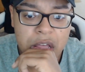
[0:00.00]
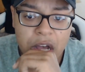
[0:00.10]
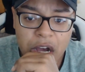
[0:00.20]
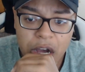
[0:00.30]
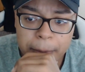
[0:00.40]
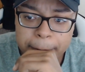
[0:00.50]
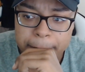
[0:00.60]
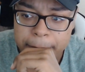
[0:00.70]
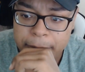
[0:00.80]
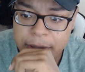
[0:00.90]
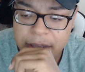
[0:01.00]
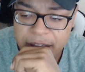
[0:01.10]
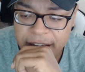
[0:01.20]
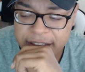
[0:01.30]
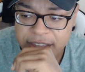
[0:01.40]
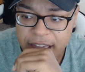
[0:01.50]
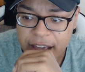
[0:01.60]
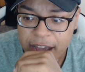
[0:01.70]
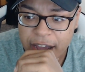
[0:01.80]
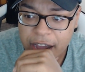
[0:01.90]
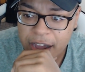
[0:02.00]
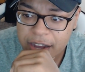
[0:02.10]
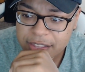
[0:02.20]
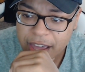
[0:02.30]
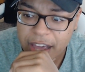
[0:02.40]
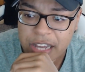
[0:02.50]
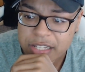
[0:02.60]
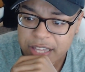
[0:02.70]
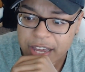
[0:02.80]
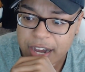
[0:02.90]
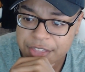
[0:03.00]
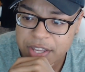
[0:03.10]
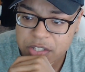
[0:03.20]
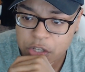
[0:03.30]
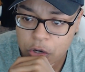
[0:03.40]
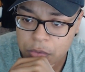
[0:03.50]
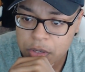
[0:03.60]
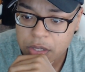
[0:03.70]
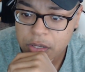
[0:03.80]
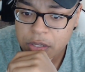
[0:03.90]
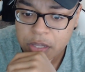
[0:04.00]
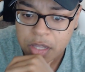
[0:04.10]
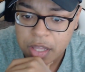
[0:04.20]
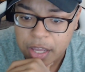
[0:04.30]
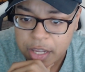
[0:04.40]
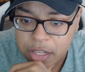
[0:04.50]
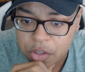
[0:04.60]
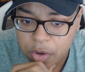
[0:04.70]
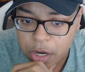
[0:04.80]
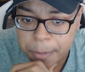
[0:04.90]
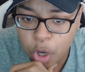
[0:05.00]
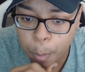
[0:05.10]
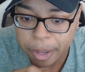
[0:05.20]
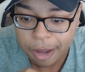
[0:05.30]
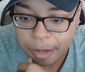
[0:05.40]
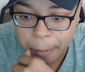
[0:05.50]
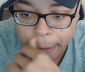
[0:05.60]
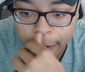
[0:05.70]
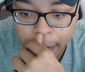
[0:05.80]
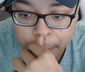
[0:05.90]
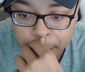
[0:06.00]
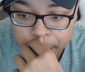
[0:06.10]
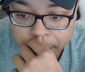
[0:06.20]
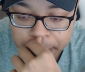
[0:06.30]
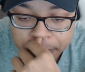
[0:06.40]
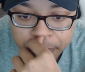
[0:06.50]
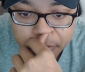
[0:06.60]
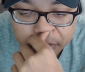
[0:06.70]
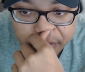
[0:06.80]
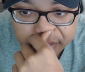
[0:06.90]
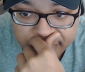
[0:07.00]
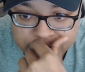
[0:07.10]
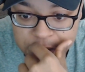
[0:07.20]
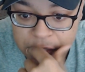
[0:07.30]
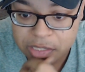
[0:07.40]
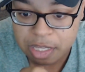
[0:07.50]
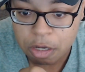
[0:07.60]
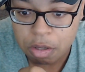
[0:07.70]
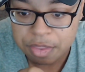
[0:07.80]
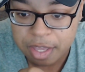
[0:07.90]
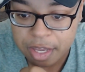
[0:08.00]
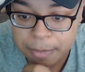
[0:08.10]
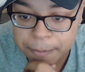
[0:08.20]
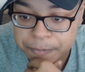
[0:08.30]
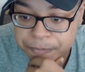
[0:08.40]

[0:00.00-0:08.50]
And yeah, I think so. You know, let me go back. Yes, he's saying all that.